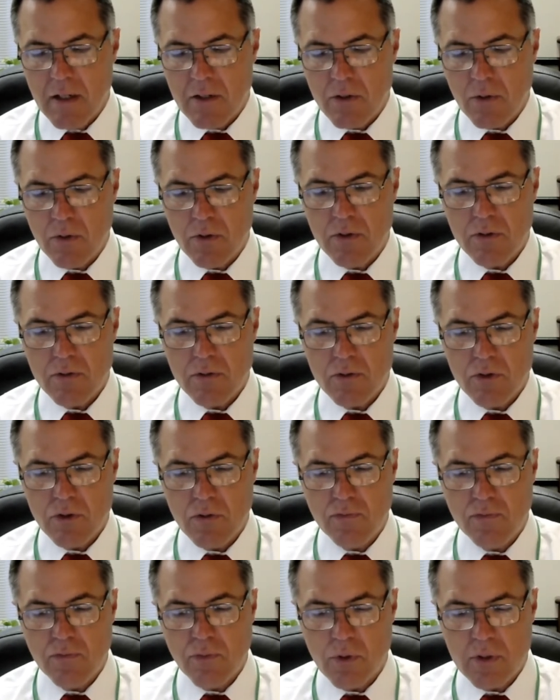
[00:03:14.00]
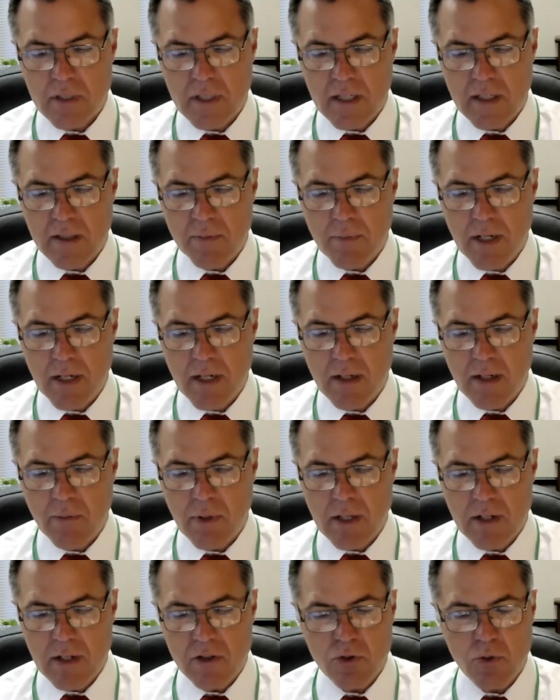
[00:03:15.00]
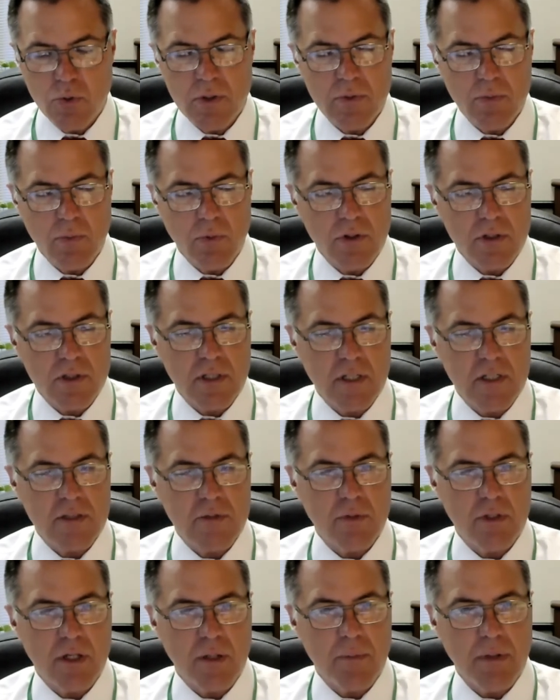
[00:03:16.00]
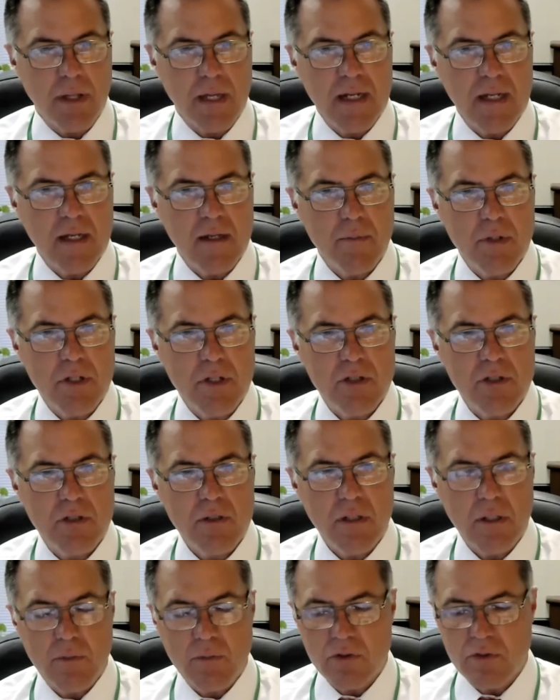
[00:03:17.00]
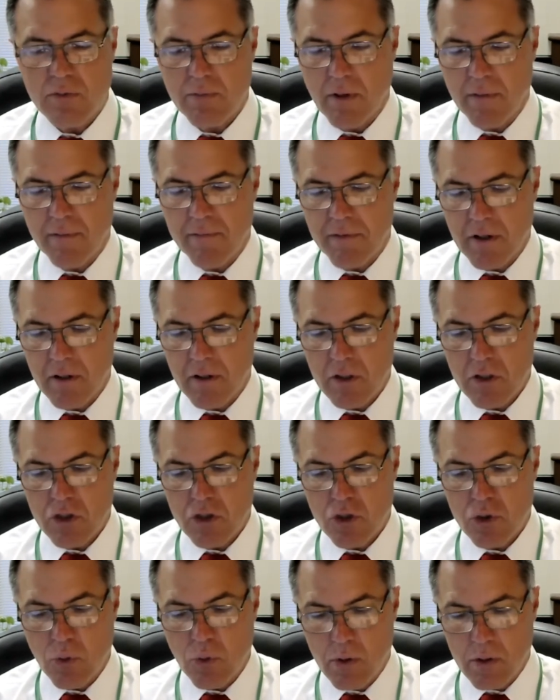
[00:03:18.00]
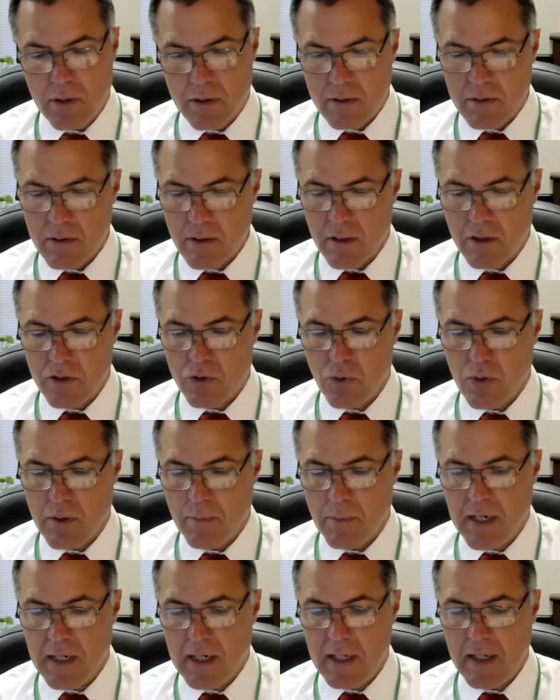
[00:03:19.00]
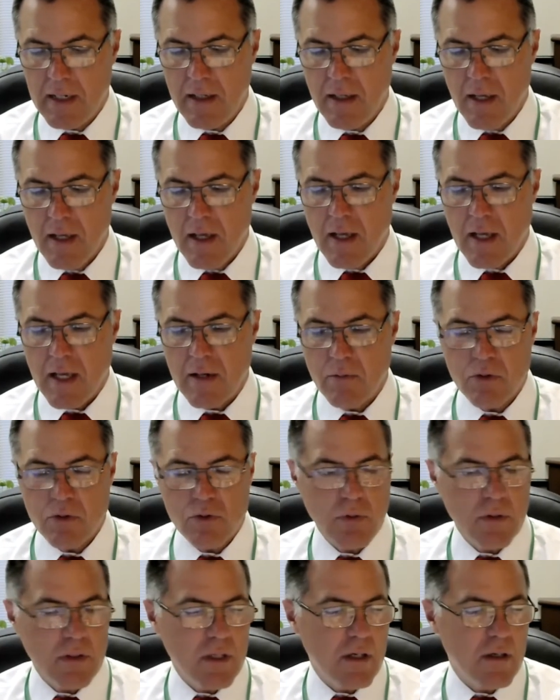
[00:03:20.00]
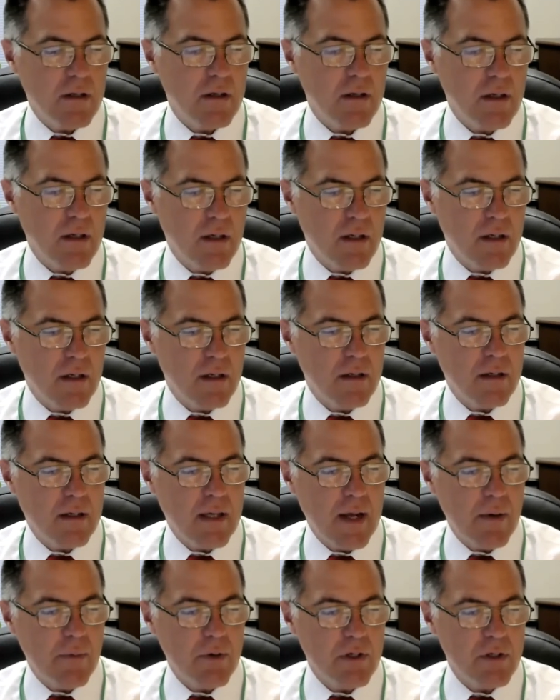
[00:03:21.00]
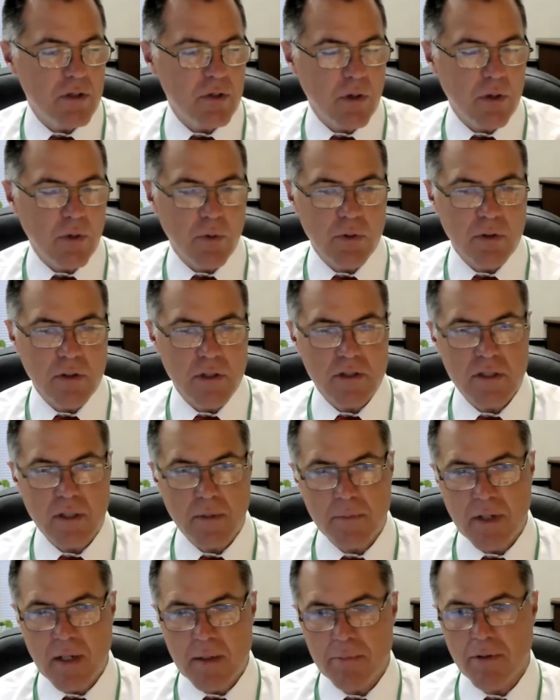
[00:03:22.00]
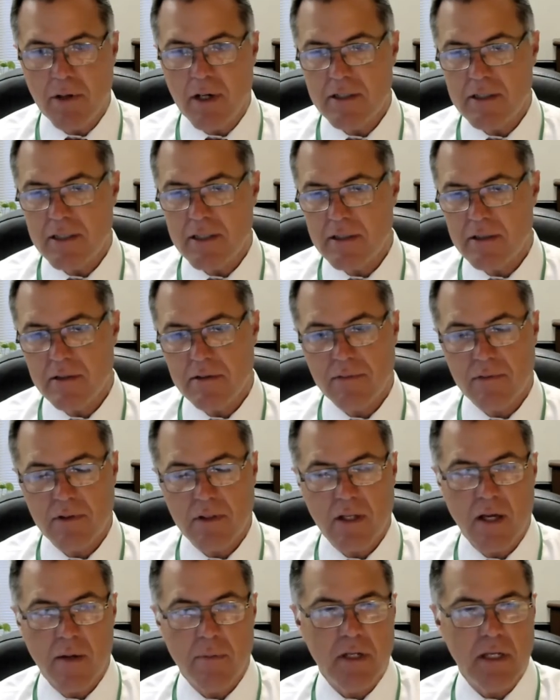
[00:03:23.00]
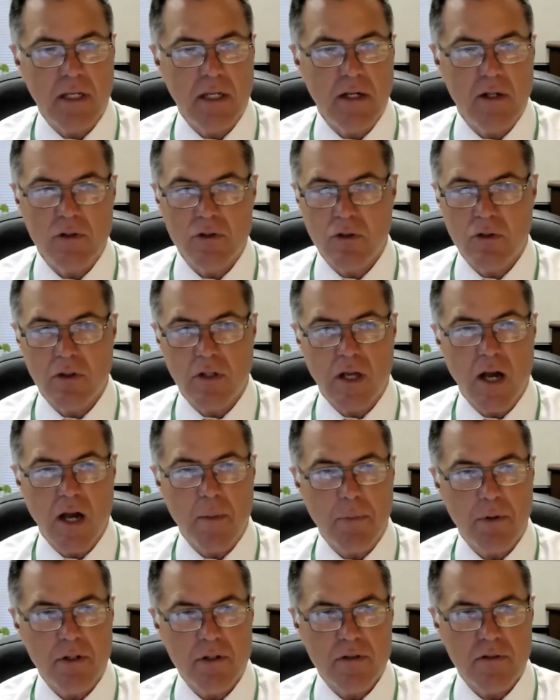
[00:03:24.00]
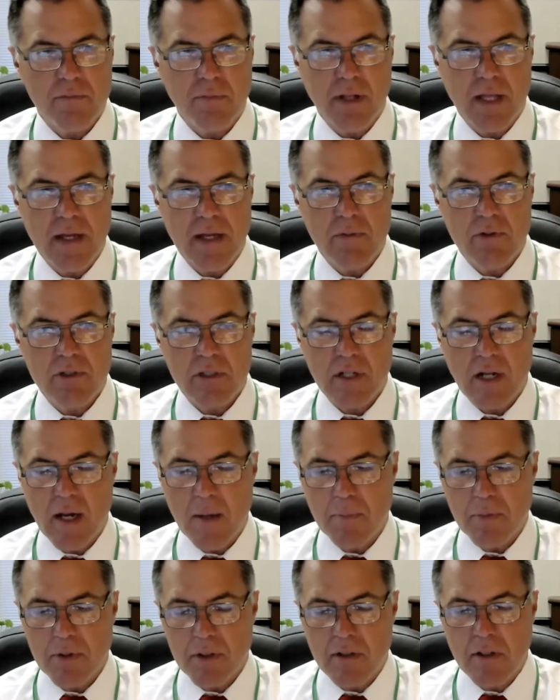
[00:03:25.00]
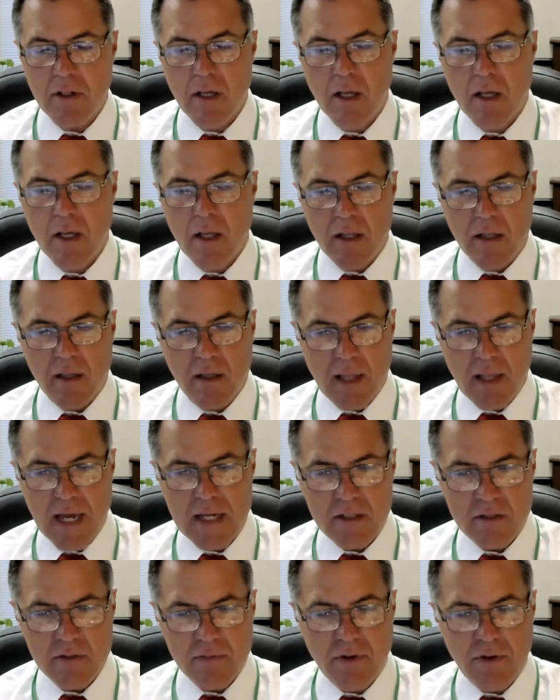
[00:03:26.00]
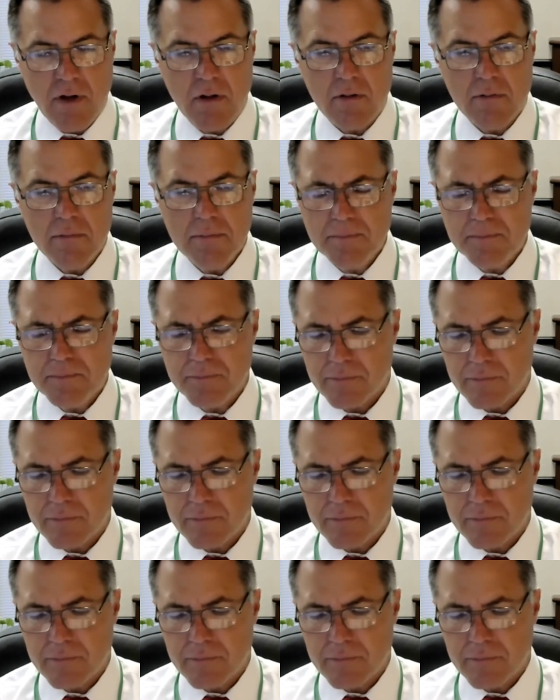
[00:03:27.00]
During the June 14th meeting, we had a joint work session with our Planning Commission. It was a fairly short joint meeting, and it was really on how we're going to do our ordinance update processes for the coming years. The comprehensive plan was adopted last fall.